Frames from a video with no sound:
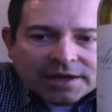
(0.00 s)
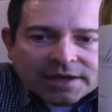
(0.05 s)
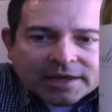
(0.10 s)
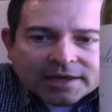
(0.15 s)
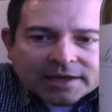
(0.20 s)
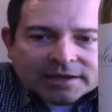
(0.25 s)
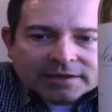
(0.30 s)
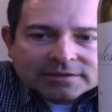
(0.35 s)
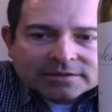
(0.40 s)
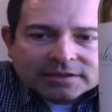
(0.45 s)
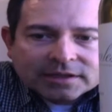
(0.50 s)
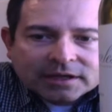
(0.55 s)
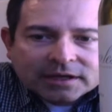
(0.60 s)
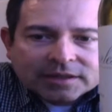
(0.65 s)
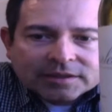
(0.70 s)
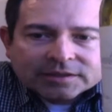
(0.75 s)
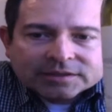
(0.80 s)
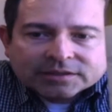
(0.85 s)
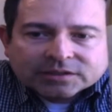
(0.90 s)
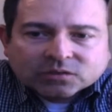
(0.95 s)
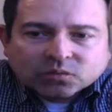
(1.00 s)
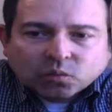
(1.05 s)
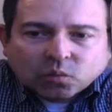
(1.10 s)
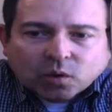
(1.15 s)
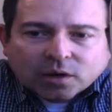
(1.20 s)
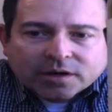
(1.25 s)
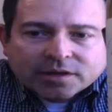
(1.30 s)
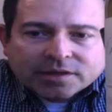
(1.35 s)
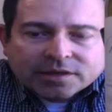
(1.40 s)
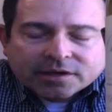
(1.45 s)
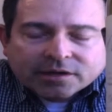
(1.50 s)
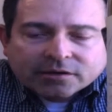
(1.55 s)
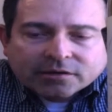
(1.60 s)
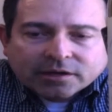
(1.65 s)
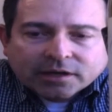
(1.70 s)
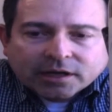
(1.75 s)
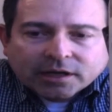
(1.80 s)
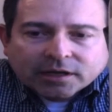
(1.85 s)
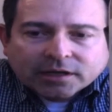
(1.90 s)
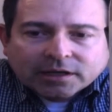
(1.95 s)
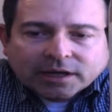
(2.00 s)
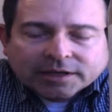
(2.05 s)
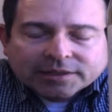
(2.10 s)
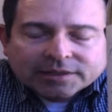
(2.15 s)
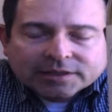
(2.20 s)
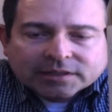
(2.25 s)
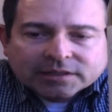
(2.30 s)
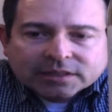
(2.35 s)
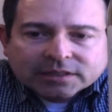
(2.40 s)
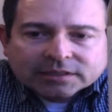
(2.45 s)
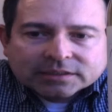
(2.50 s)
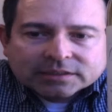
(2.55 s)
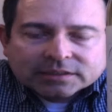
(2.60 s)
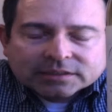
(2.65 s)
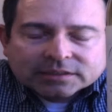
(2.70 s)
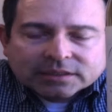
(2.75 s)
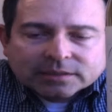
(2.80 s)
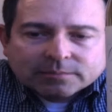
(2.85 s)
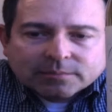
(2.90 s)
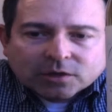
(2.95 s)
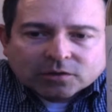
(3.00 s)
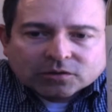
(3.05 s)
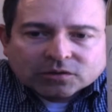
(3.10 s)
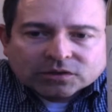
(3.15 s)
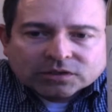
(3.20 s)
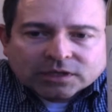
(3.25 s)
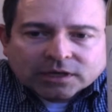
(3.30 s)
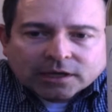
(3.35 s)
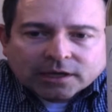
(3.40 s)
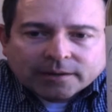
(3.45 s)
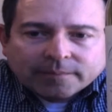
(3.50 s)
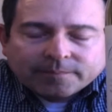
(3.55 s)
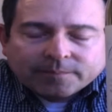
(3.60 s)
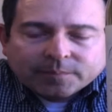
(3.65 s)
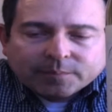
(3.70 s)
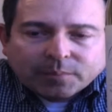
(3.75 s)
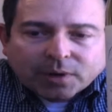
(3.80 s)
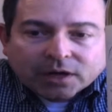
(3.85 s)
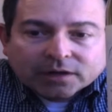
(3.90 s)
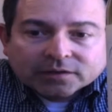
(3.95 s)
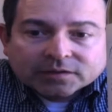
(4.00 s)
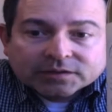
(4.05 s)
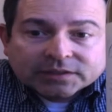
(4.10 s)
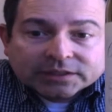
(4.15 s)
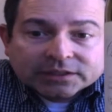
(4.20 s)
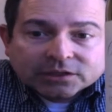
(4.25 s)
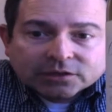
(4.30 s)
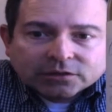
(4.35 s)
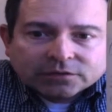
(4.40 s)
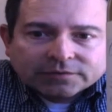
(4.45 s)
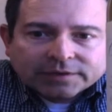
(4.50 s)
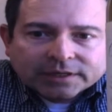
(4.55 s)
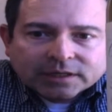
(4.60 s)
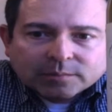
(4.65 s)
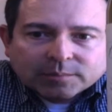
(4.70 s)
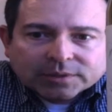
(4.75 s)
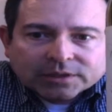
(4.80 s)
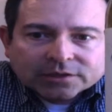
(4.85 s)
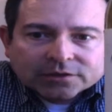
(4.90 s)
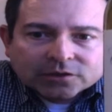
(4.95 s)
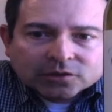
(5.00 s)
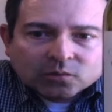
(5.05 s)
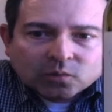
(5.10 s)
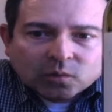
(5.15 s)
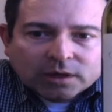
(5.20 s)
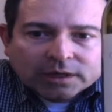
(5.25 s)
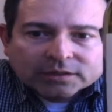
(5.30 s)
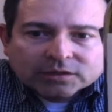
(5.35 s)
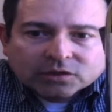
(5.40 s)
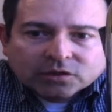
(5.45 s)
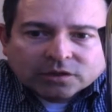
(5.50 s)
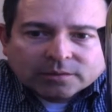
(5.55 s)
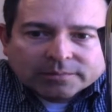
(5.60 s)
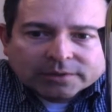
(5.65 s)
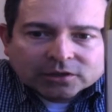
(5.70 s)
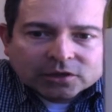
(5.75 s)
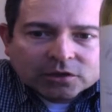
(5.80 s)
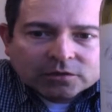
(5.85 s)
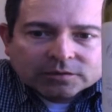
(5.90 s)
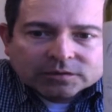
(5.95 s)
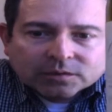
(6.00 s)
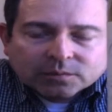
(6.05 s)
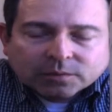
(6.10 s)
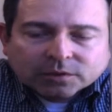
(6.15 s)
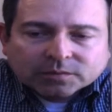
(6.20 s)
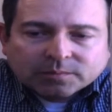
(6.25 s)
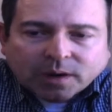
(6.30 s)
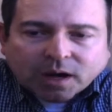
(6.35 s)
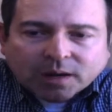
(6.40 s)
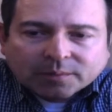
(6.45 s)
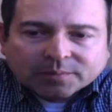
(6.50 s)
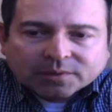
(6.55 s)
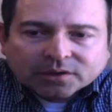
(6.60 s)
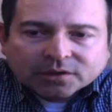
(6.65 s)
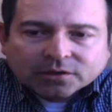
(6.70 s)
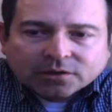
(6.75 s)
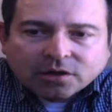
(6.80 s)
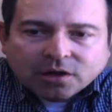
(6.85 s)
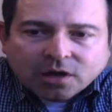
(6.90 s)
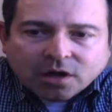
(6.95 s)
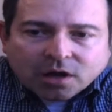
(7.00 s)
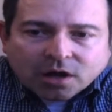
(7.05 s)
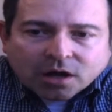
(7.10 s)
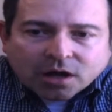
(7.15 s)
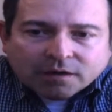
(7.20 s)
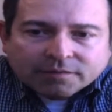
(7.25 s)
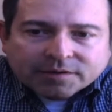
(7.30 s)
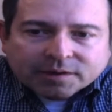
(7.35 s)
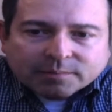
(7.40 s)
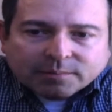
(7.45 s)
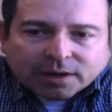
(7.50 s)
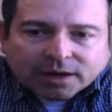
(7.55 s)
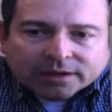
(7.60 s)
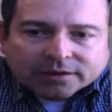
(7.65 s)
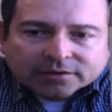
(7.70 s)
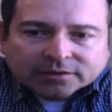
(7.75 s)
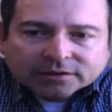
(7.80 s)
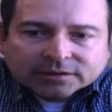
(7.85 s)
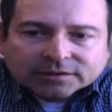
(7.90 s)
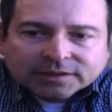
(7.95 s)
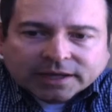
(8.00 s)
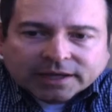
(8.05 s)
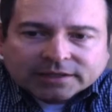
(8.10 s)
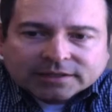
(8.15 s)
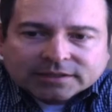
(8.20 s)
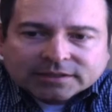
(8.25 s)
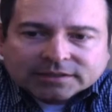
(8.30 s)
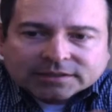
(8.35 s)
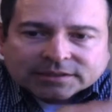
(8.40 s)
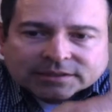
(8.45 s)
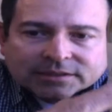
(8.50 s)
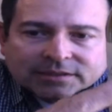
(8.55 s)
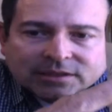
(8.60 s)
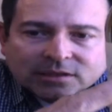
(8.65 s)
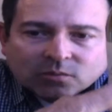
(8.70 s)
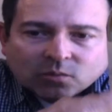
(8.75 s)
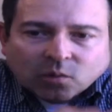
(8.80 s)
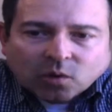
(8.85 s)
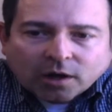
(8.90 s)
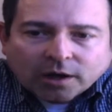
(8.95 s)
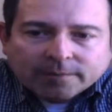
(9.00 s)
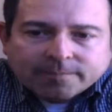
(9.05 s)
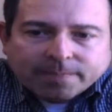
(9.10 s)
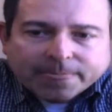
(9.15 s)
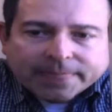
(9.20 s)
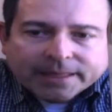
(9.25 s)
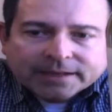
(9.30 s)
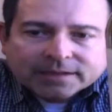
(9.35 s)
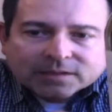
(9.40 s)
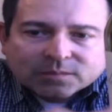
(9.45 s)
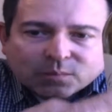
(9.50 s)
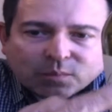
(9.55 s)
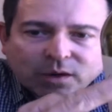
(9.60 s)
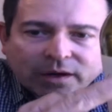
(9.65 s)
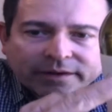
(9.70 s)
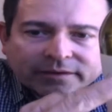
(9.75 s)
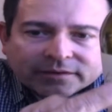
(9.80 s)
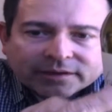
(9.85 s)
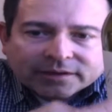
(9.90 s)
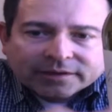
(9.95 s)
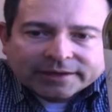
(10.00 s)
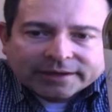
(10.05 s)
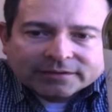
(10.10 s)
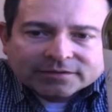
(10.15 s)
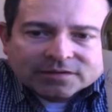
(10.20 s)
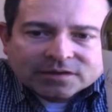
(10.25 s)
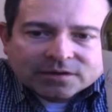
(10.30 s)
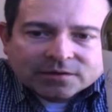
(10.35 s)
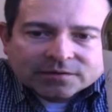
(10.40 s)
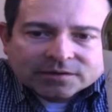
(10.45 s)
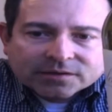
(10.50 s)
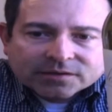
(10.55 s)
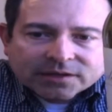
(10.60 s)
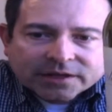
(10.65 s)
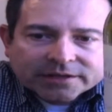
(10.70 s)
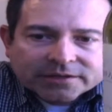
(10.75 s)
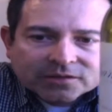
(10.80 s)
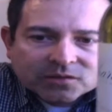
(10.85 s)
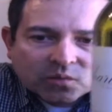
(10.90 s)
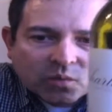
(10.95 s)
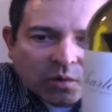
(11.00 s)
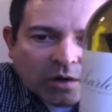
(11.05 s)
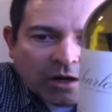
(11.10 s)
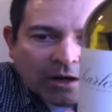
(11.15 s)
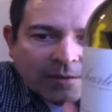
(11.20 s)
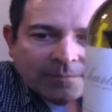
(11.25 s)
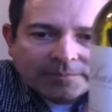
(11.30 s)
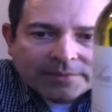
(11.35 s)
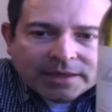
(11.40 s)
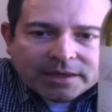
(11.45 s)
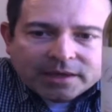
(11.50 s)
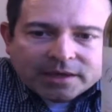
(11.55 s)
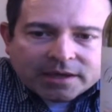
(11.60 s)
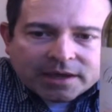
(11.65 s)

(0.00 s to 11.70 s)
And this is one of their, I think this is the most bottlings they do of any particular wine. So the Merlot is the most popular of their bottlings. 1861 is proudly announced here on the site as well.